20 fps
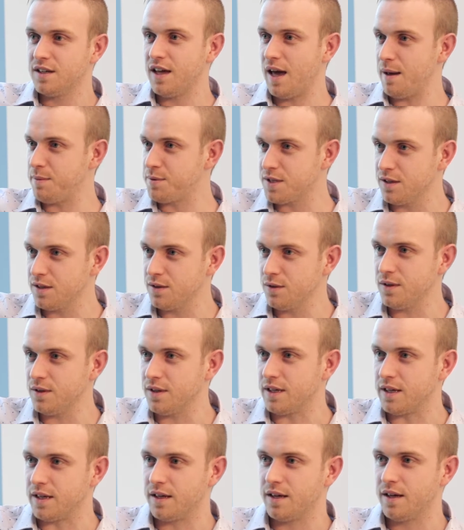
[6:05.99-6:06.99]

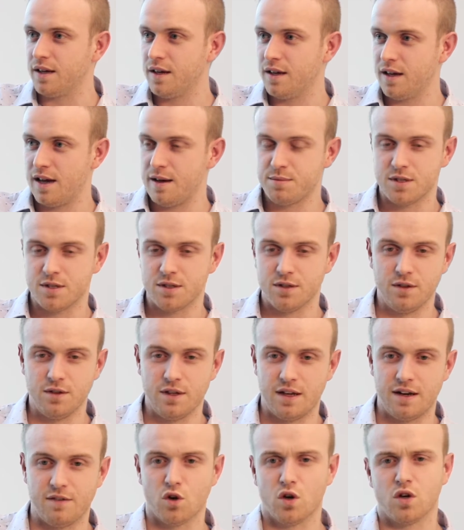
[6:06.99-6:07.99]
Absolutely.
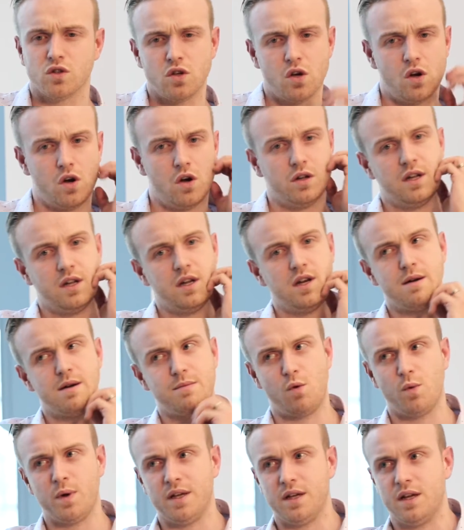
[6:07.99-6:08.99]
Absolutely. And everyone goes, oh, you know,
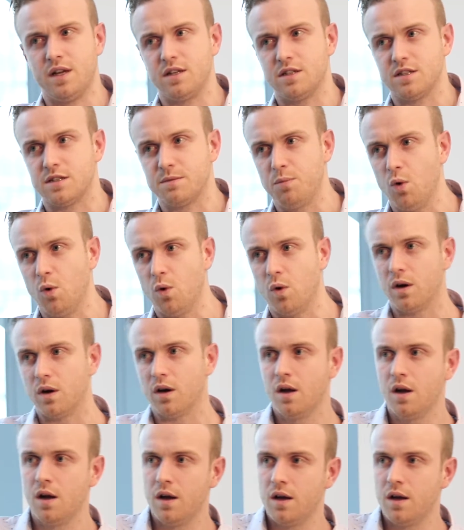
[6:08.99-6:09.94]
but we can get in sport.